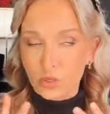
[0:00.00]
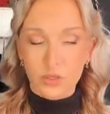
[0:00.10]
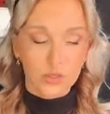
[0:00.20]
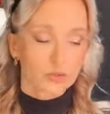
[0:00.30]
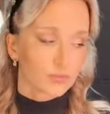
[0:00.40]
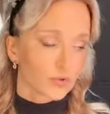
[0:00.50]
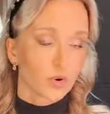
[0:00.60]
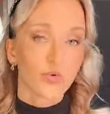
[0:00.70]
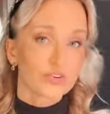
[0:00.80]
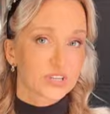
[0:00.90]

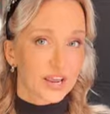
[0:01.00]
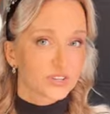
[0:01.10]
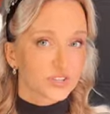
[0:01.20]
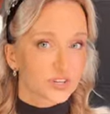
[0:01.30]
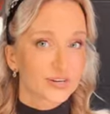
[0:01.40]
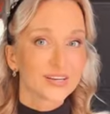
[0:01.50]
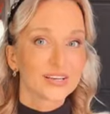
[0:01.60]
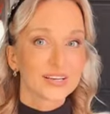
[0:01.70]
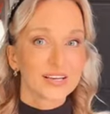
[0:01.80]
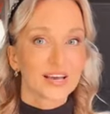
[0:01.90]
of the danger,
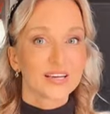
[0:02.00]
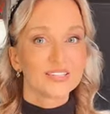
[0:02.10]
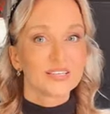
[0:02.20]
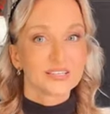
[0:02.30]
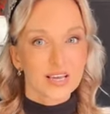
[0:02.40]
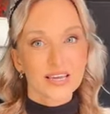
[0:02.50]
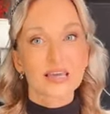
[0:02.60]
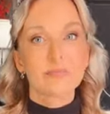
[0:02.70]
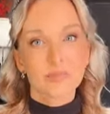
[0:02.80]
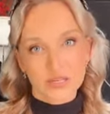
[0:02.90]
and
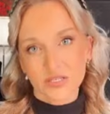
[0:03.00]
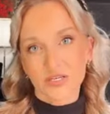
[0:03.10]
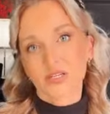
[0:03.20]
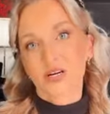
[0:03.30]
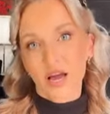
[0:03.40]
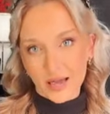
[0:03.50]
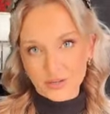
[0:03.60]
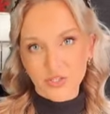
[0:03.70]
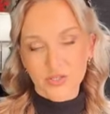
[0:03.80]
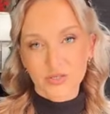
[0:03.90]
take immediate
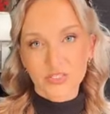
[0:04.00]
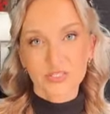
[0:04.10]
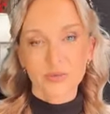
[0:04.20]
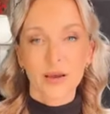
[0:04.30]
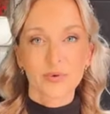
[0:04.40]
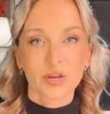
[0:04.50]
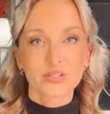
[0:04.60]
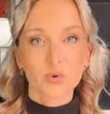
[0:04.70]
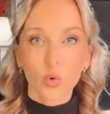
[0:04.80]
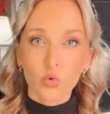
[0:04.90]
actions. Yeah,
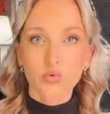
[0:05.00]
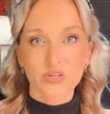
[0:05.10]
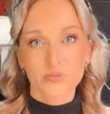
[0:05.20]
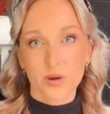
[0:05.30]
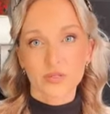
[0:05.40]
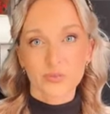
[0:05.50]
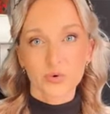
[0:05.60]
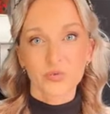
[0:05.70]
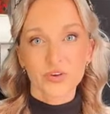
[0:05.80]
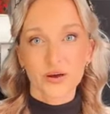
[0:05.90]
because we're all
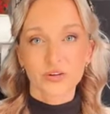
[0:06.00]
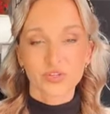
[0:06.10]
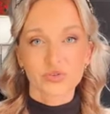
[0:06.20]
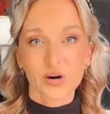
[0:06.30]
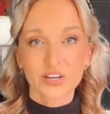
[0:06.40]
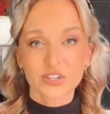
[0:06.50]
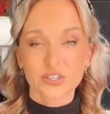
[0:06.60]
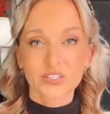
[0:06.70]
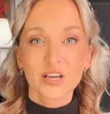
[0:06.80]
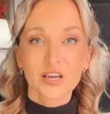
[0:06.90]
responsible for younger
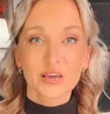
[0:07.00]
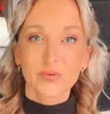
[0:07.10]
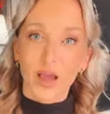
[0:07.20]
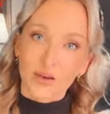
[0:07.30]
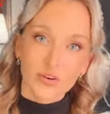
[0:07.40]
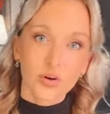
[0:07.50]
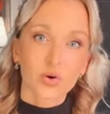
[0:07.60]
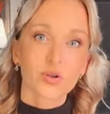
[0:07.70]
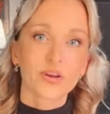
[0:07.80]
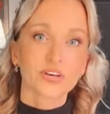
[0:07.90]
generations. If you have a
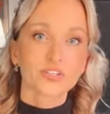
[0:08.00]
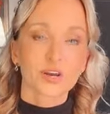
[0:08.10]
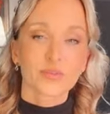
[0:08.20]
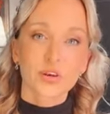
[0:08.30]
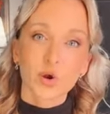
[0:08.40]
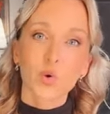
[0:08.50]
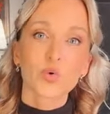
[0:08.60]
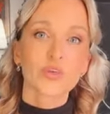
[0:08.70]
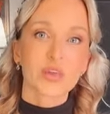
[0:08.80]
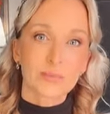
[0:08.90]
knowledge and they
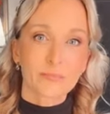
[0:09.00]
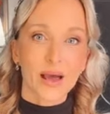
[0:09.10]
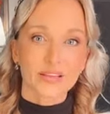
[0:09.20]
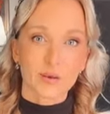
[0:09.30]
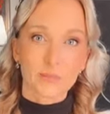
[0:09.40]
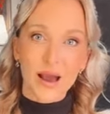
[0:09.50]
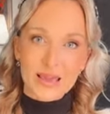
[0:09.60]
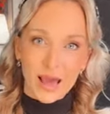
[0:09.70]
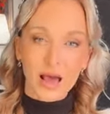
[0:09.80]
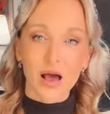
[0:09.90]
know the impact they
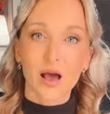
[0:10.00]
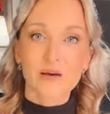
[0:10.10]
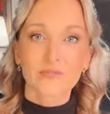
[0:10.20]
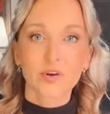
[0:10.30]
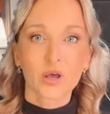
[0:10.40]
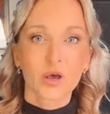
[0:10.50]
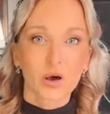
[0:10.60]
might have